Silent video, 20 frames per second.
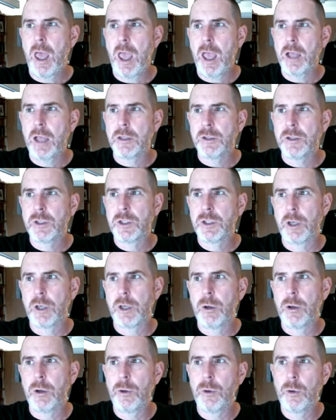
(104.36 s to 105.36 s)
And
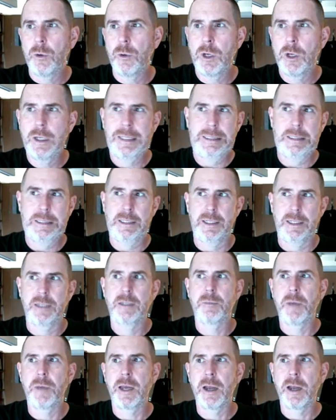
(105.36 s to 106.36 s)
so
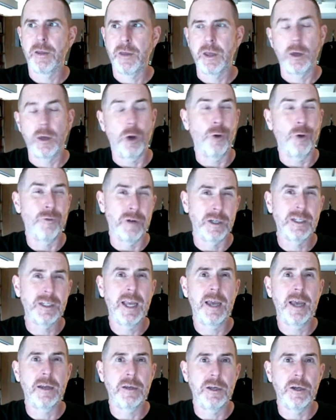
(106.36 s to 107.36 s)
it's been, I think, over
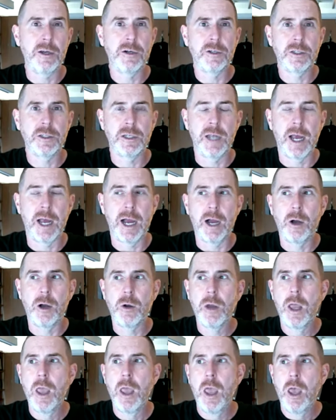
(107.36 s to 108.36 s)
10 years
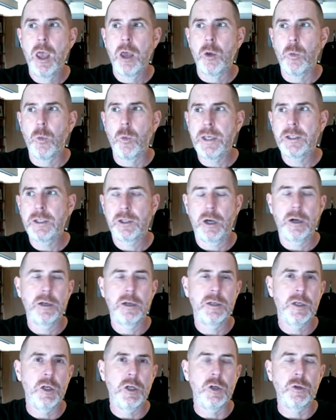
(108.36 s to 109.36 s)
now. We
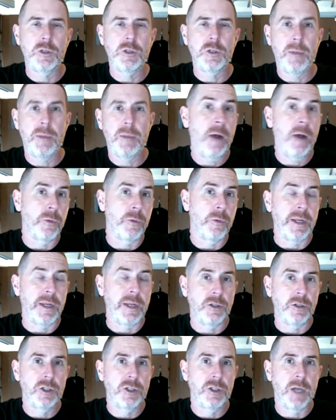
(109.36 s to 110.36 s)
started to do some
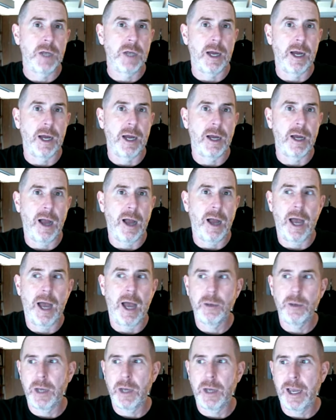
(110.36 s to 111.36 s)
outreach.
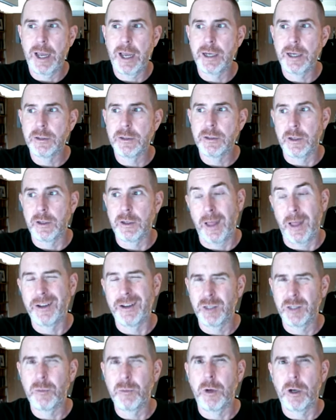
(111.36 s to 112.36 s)
Iowa has a lot
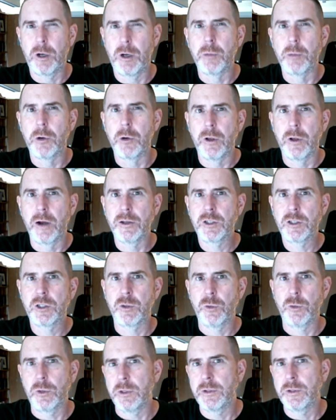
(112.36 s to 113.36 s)
of small liberal arts
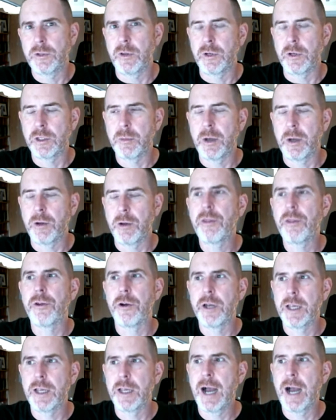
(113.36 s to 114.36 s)
schools. So there's about
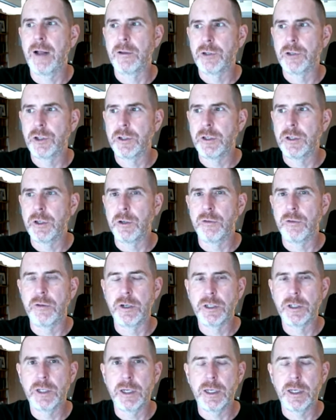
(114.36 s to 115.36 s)
30 colleges and
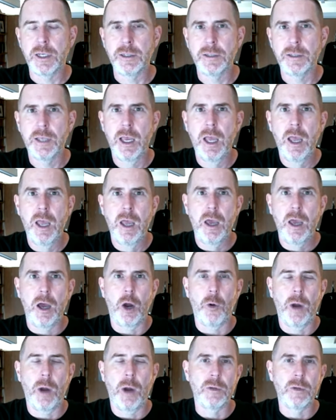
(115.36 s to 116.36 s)
universities
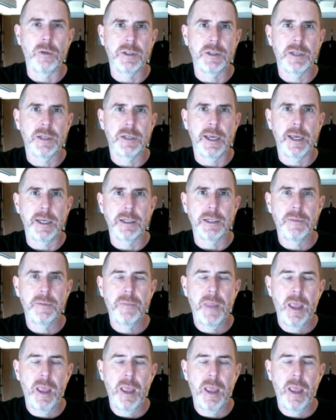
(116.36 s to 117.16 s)
around the state.